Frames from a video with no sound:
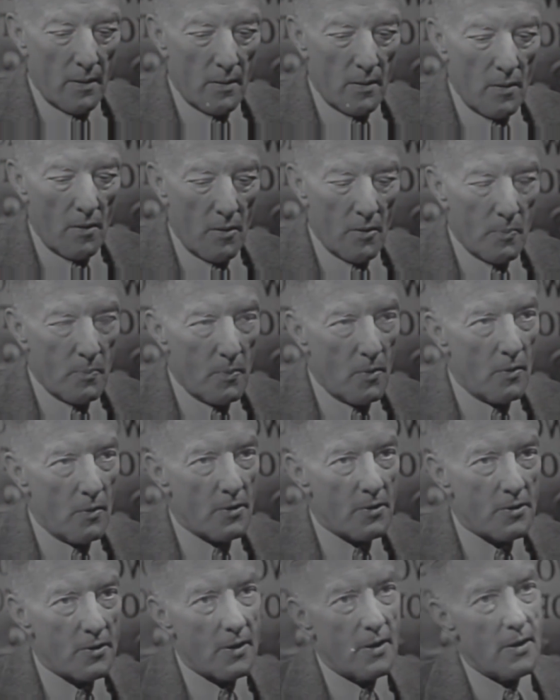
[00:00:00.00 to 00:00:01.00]
the
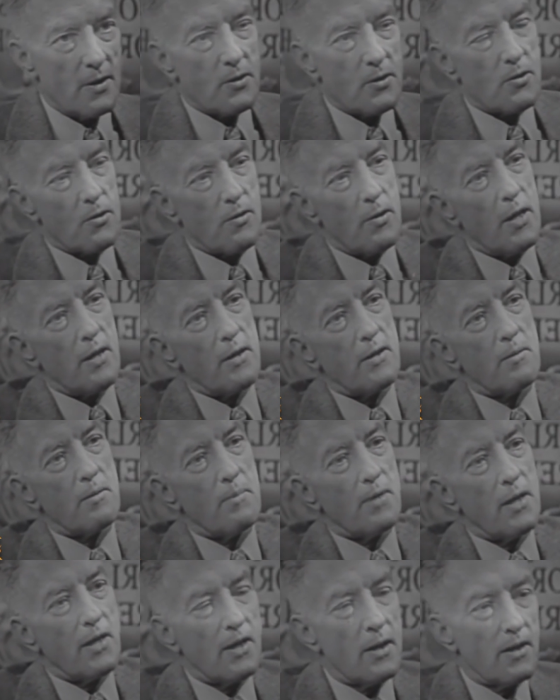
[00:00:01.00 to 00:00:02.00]
historical figure by the name of
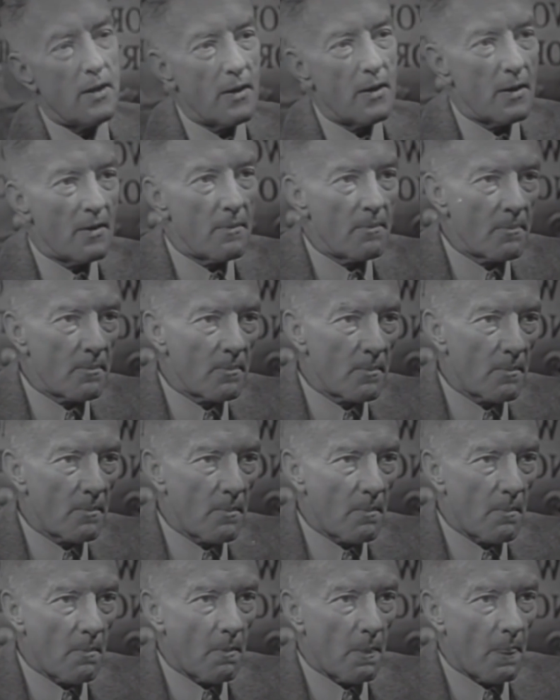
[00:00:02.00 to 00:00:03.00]
Admiral Richard
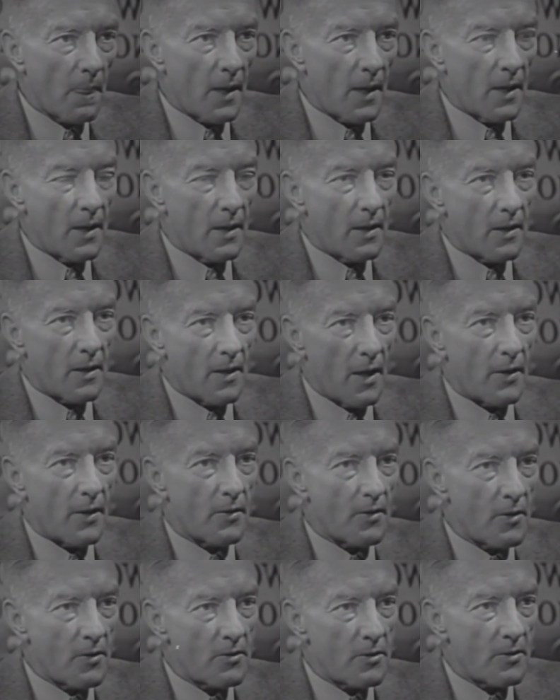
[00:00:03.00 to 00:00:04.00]
Byrd, and he
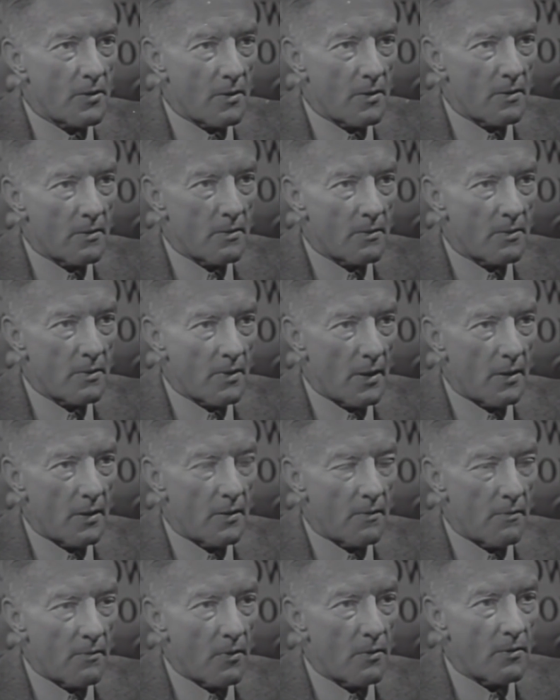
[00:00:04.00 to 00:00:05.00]
is closely
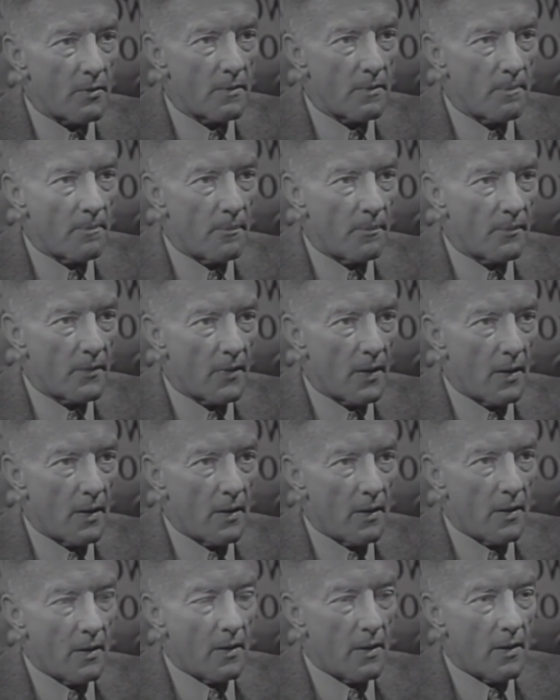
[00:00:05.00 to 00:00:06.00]
associated with
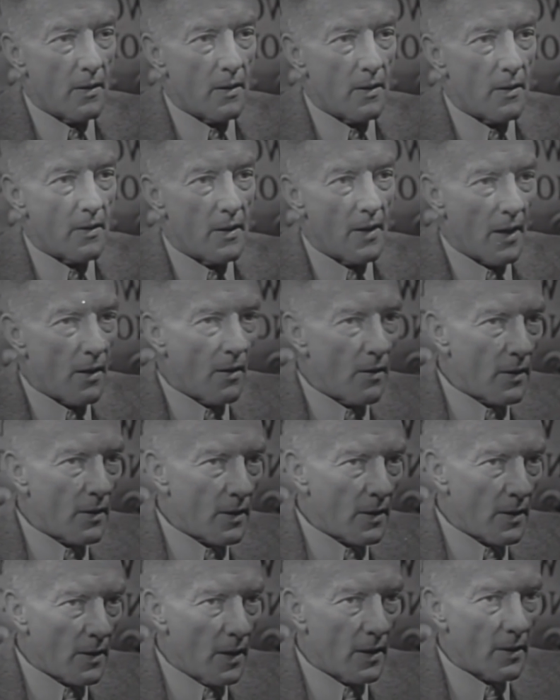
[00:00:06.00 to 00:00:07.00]
the Hollow
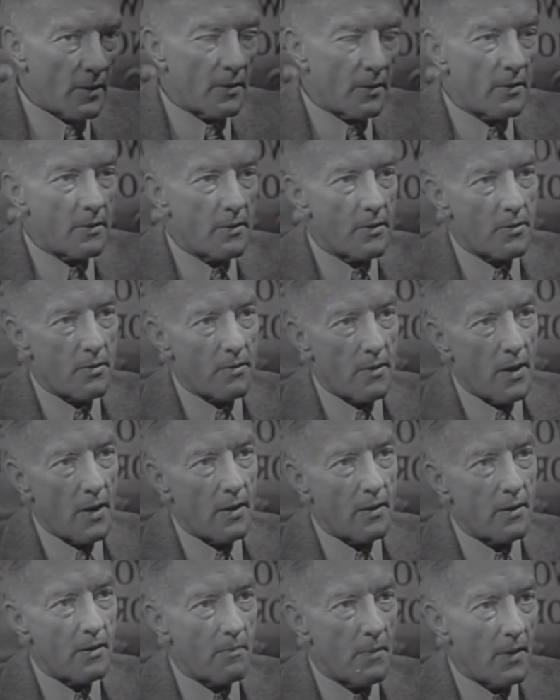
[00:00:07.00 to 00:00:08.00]
Earth theory.
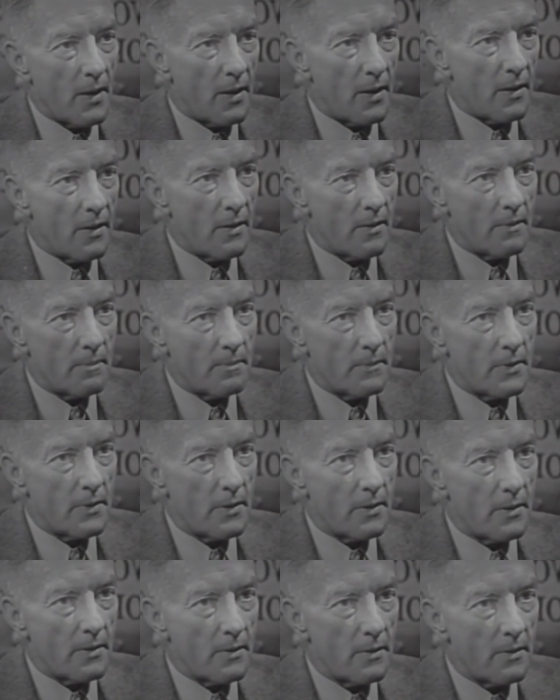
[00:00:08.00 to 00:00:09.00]
So who was this
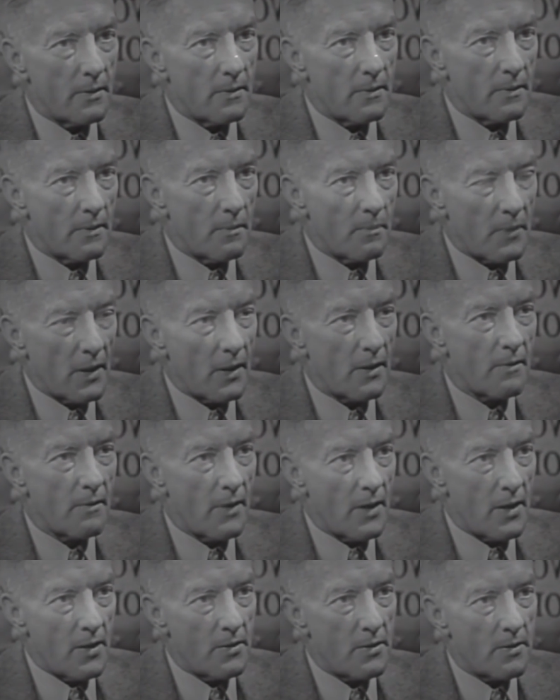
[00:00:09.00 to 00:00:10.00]
man, widely
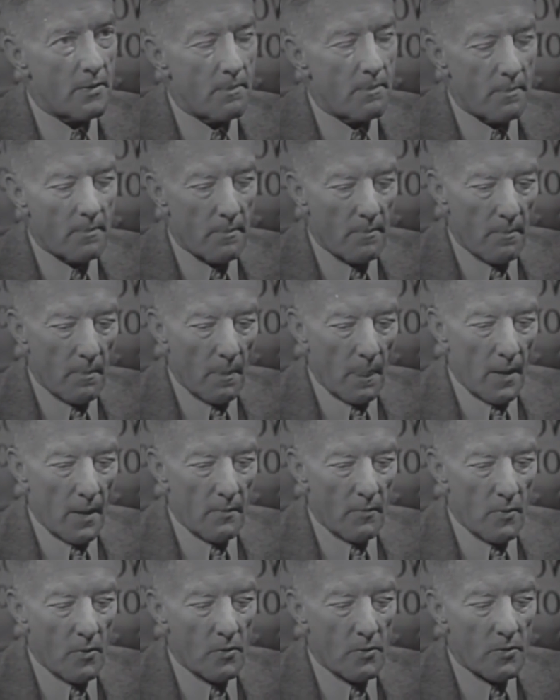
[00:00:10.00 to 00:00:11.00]
considered the greatest polar
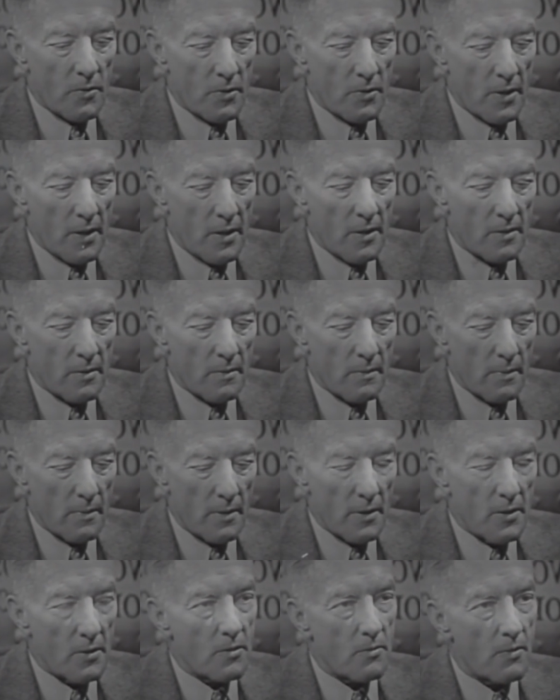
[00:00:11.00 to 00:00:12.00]
explorer of the 20th
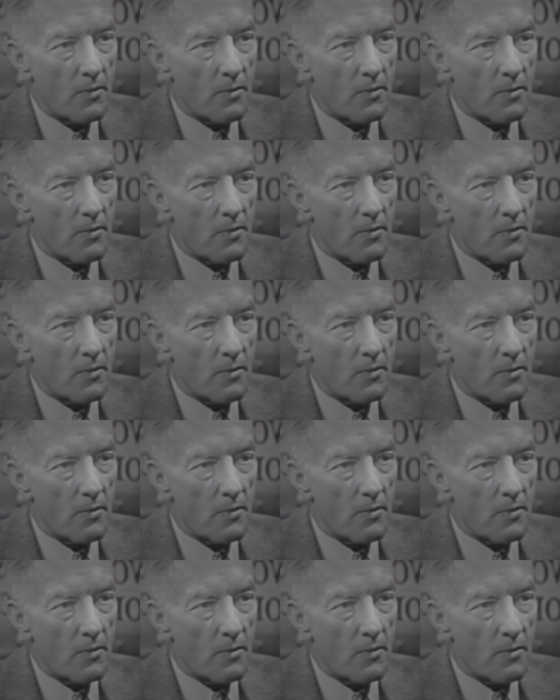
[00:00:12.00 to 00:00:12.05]
century?